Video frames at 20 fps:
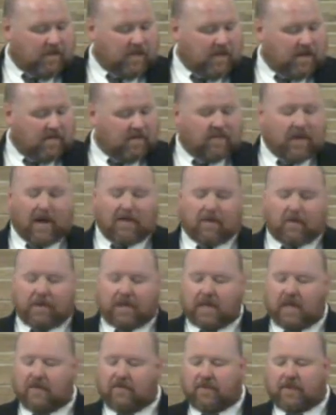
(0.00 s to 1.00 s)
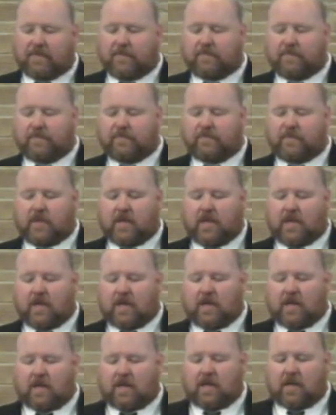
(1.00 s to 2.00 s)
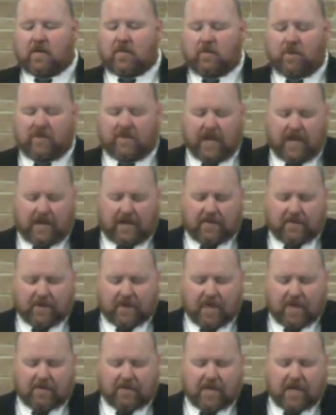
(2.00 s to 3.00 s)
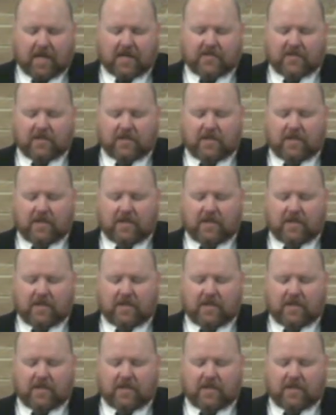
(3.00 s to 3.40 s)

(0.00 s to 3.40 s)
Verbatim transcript: Father, we love you. We thank you for loving us.